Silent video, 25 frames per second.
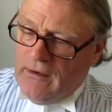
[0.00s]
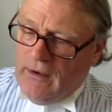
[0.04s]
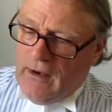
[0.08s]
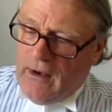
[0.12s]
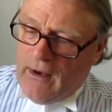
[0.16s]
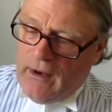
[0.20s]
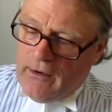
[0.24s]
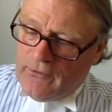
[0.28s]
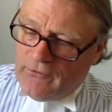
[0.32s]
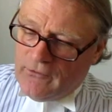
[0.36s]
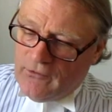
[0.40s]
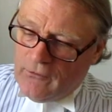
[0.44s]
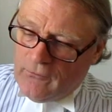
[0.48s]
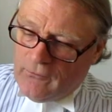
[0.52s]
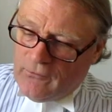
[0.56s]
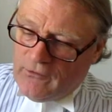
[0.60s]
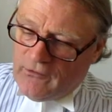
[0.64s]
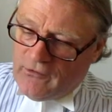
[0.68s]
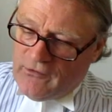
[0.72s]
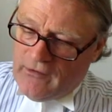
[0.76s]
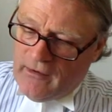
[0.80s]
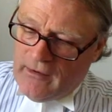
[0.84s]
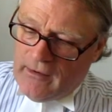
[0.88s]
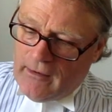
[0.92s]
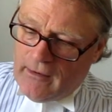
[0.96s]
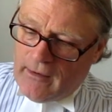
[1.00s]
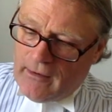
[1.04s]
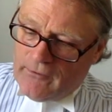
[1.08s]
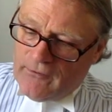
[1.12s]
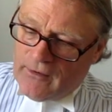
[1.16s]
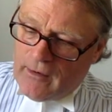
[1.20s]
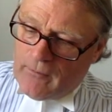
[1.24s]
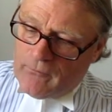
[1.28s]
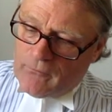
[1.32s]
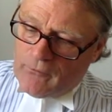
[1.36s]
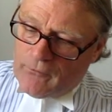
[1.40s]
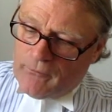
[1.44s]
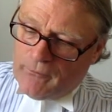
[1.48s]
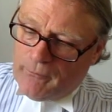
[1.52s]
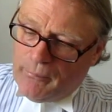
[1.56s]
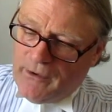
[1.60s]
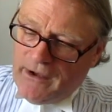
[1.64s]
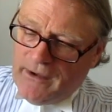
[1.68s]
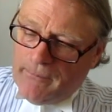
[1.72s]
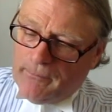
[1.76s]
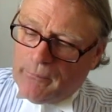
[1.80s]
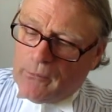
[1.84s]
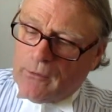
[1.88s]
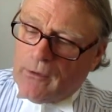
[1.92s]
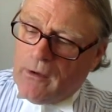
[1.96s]
and you see a number of
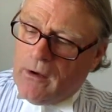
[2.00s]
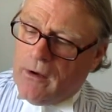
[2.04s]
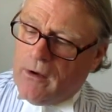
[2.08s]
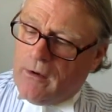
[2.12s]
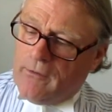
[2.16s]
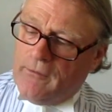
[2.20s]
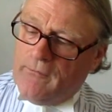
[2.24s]
people are